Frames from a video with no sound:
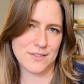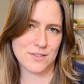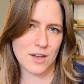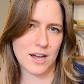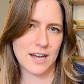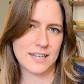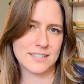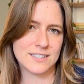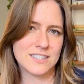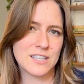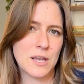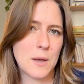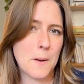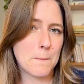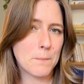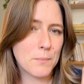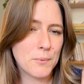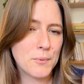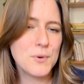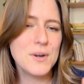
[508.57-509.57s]
thoughts
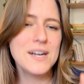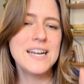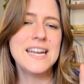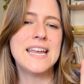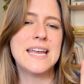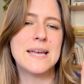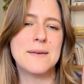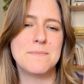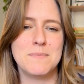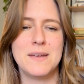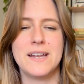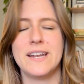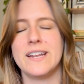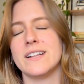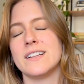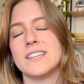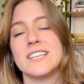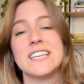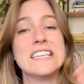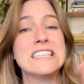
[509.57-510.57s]
pretty
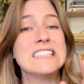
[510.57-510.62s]
immediately.